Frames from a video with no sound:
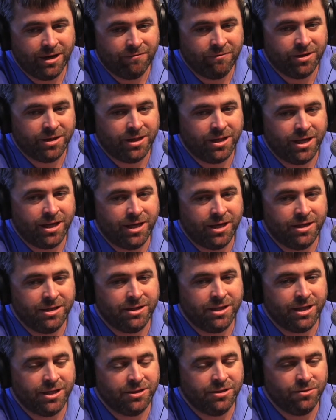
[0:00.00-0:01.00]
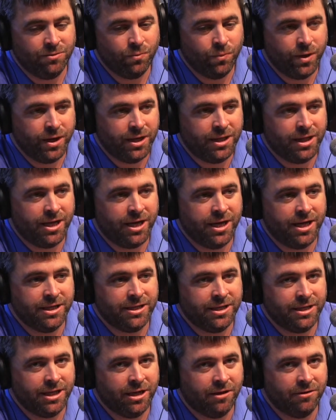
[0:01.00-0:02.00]
everything that you
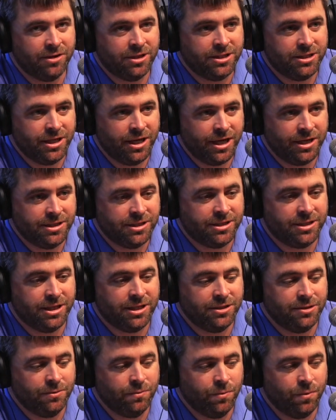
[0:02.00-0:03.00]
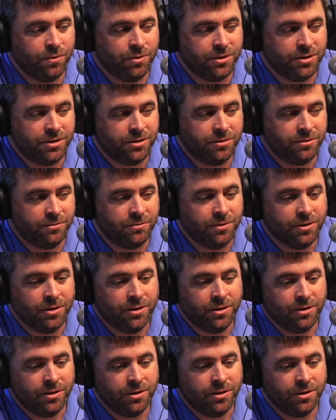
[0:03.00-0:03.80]
redlined and all the changes that you wanted to